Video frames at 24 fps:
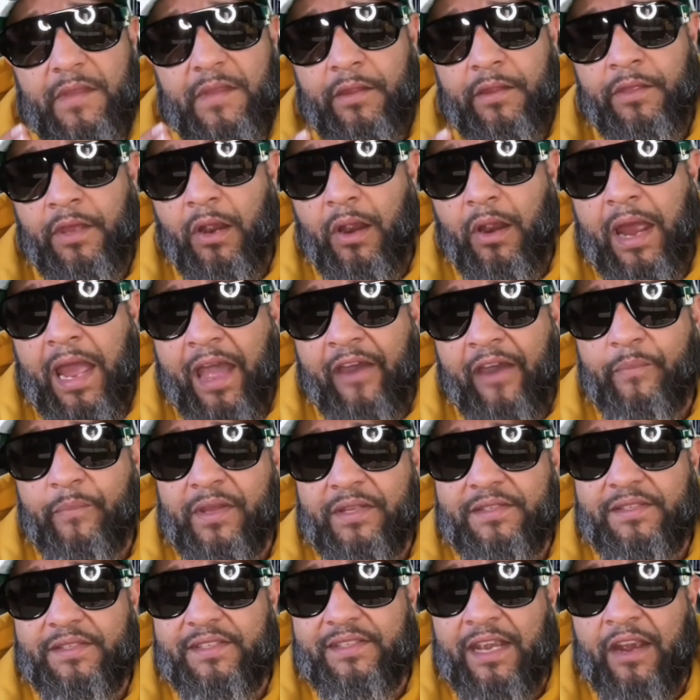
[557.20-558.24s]
there have
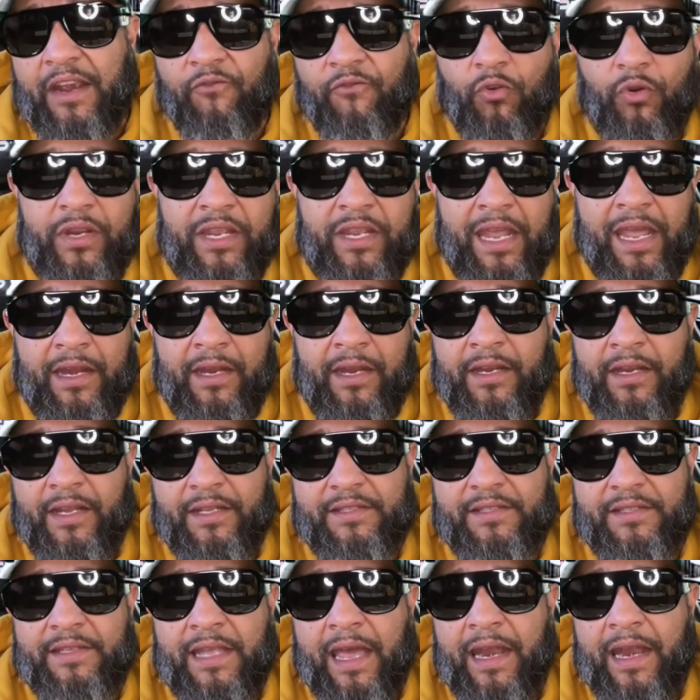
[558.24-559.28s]
been several
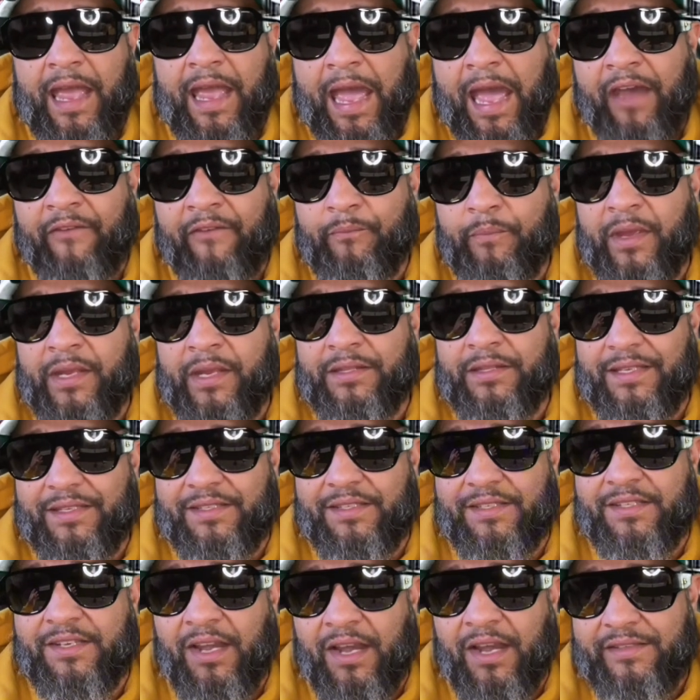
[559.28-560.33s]
candidates that have been
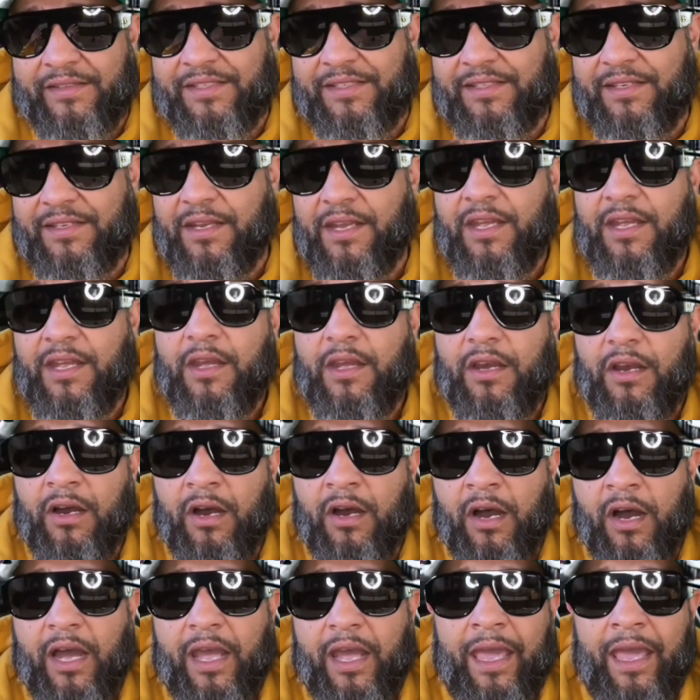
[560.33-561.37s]
discussed,
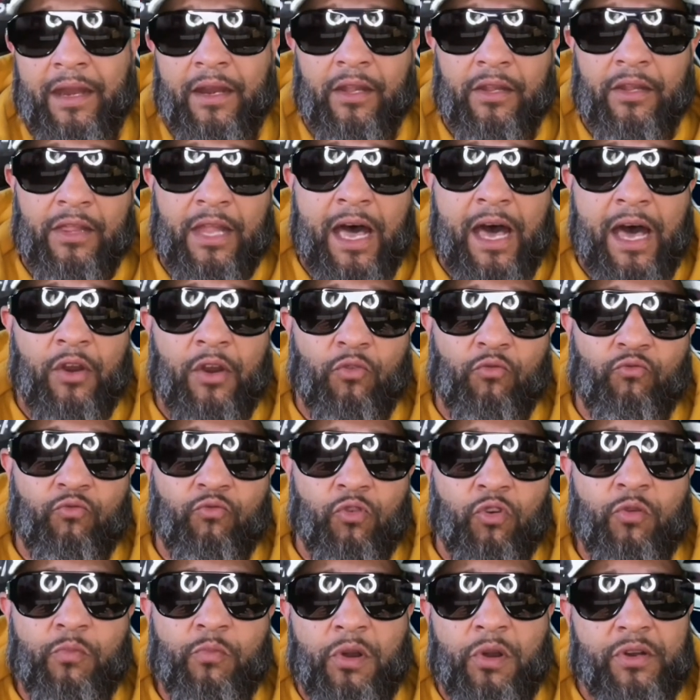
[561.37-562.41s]
and a lot of
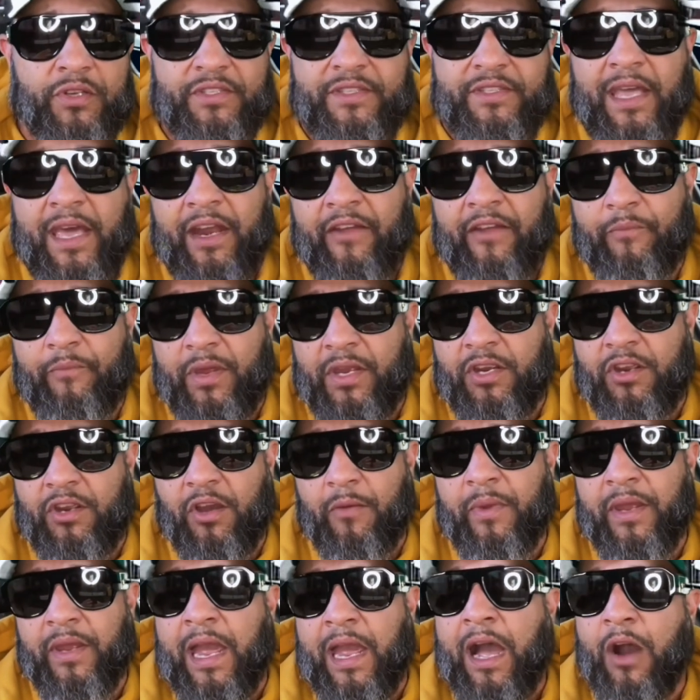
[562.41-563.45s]
rumors that have been
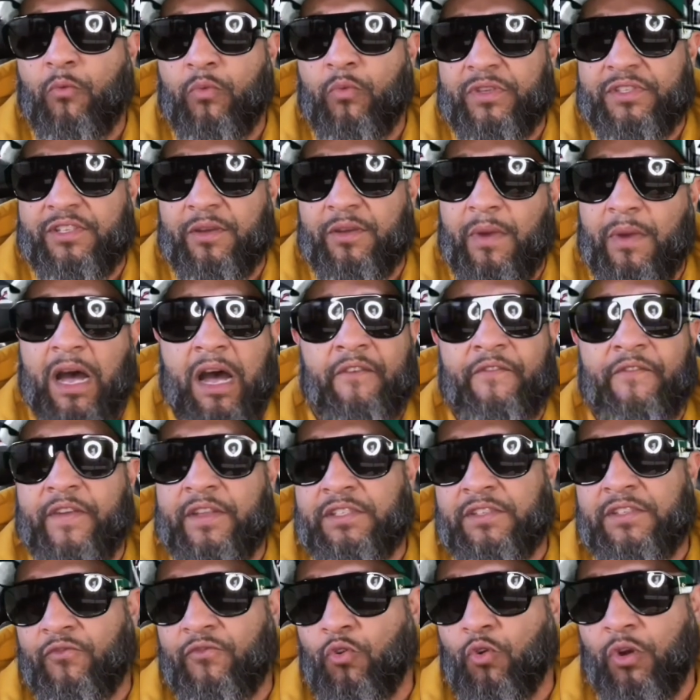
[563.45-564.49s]
coming out with some
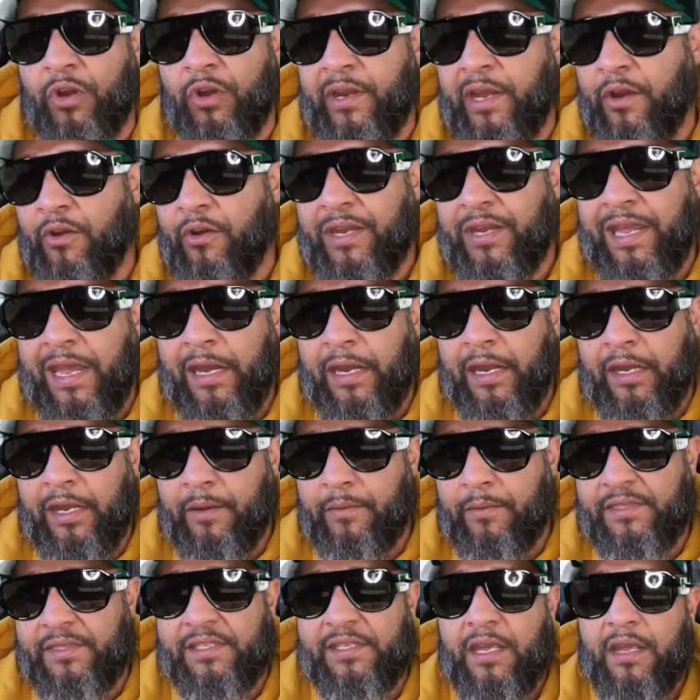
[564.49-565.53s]
offensive coordinator
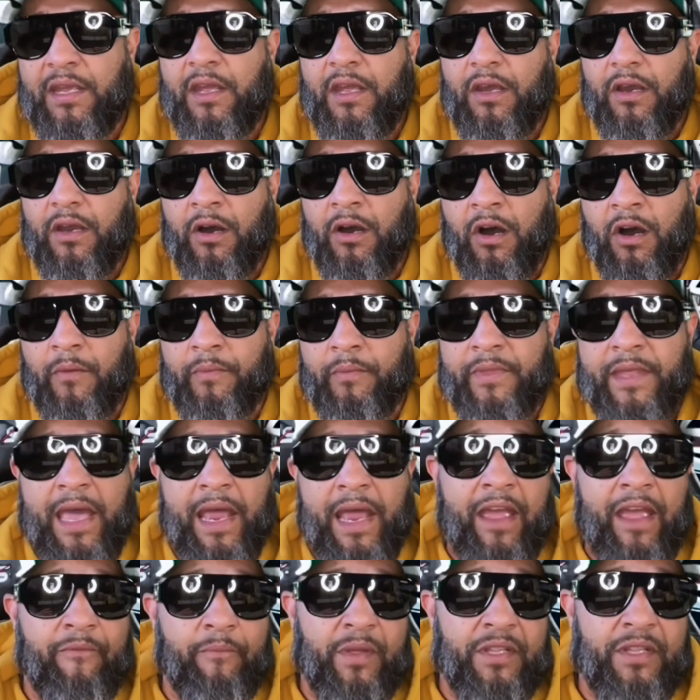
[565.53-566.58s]
candidates
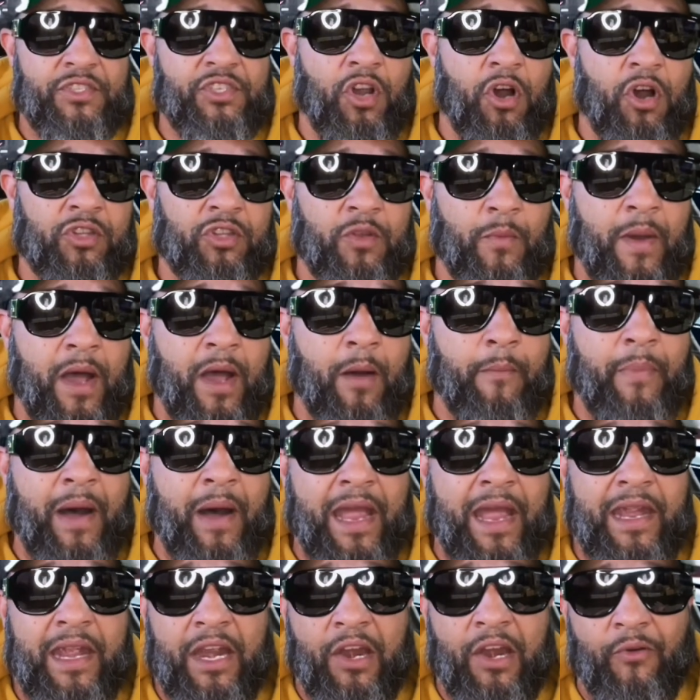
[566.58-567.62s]
that have been talked about
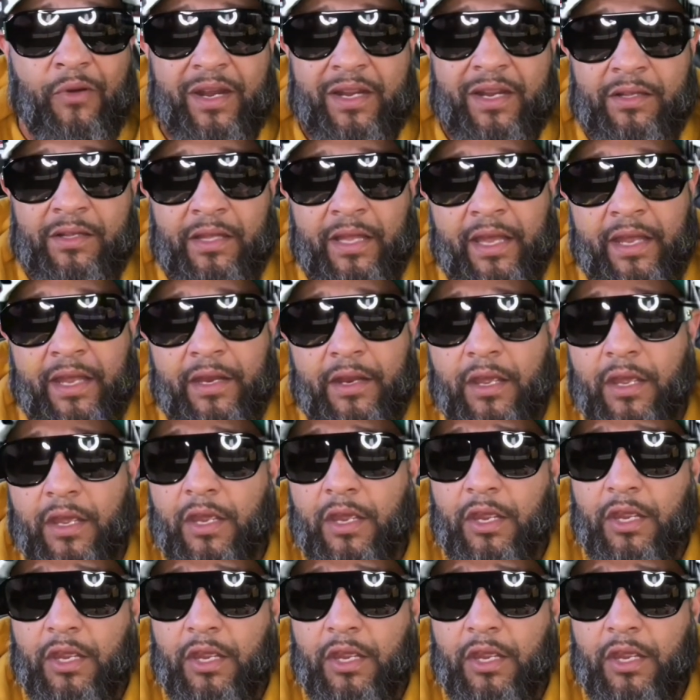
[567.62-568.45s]
by Eric Glenn.